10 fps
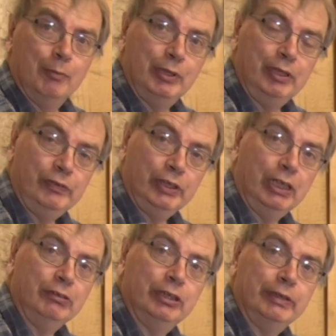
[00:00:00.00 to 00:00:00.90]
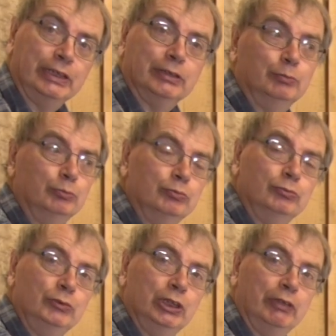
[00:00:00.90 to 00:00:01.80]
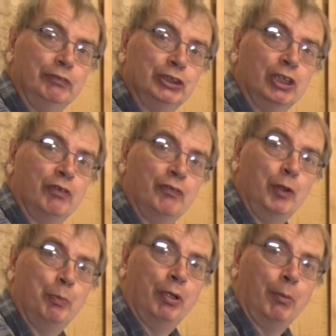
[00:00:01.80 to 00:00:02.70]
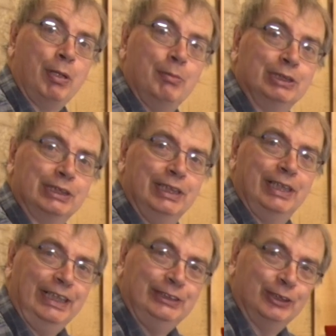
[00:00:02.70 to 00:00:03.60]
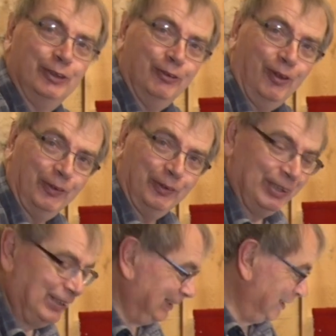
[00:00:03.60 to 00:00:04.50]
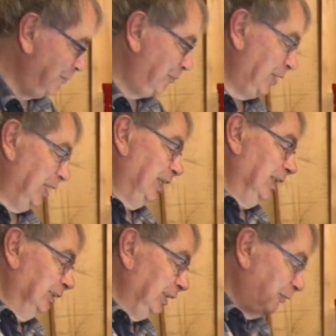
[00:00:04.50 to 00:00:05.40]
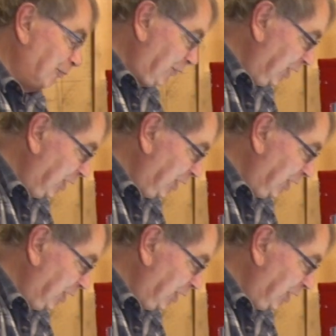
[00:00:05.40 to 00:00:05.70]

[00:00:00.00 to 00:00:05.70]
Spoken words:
but if you don't do it, you give yourself a few problems later on. So,